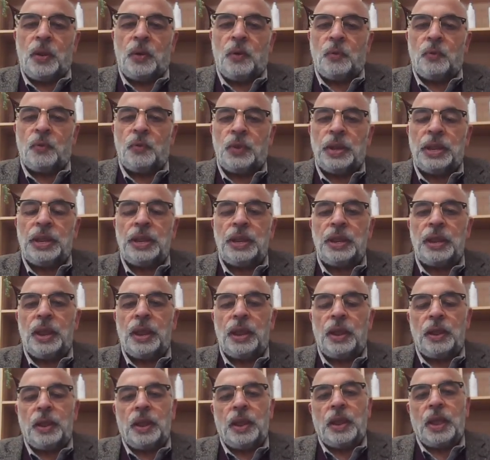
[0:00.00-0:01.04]
We
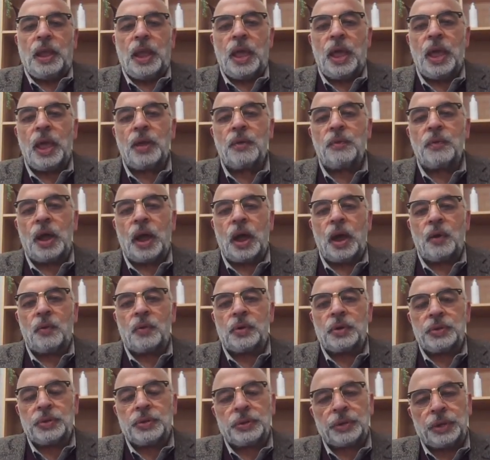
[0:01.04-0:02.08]
have our
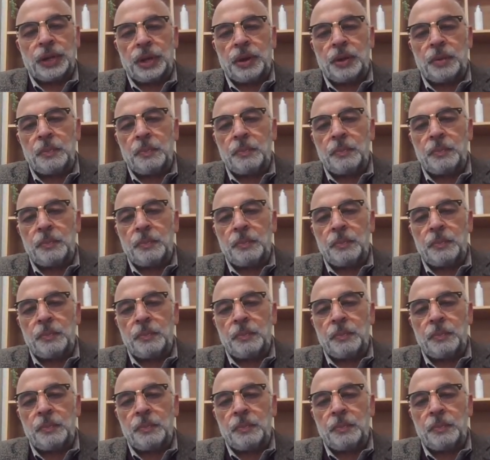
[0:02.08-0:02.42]
skin